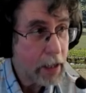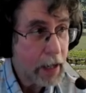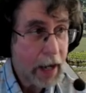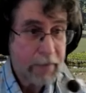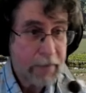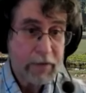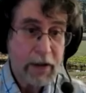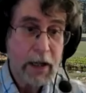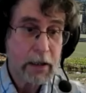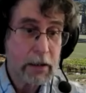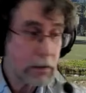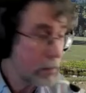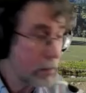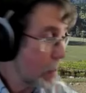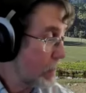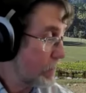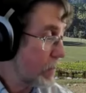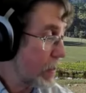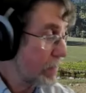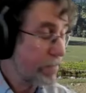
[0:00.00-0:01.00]
I've got
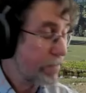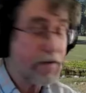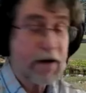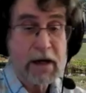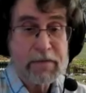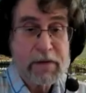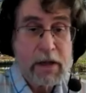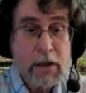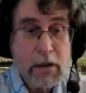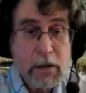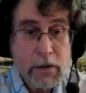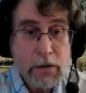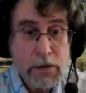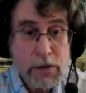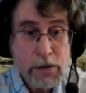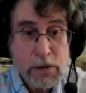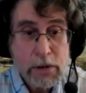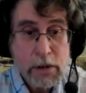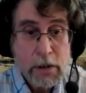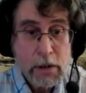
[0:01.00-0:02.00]
5
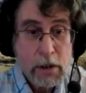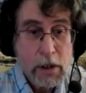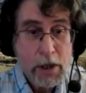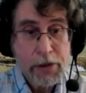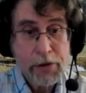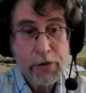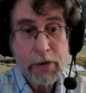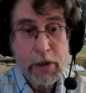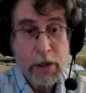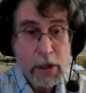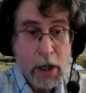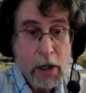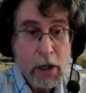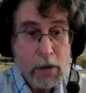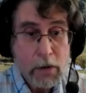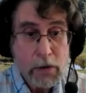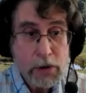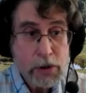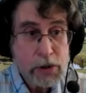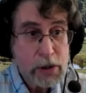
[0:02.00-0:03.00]
acres, 30
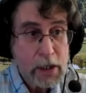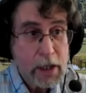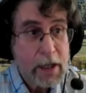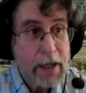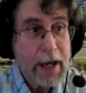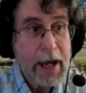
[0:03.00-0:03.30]
goats.